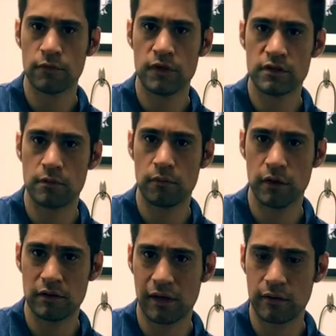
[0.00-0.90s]
does some
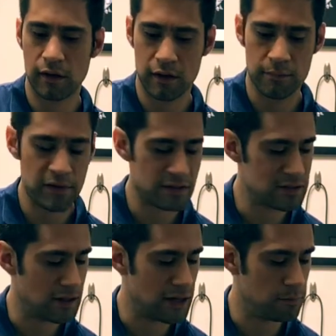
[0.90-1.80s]
like a pick
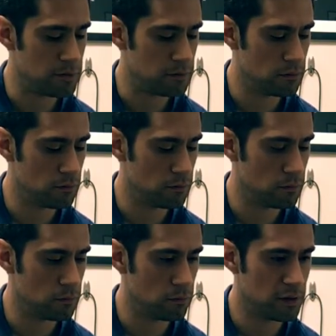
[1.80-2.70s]
slide, but
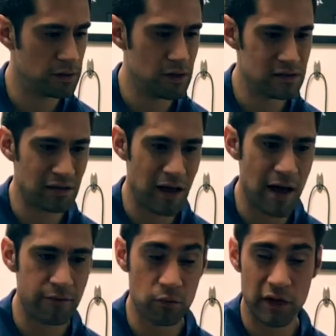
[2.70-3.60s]
what he does
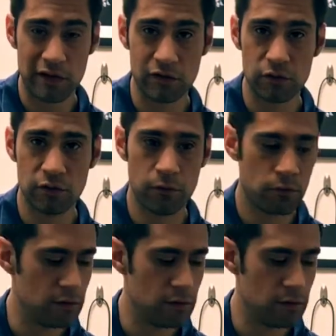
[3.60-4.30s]
live and what I do too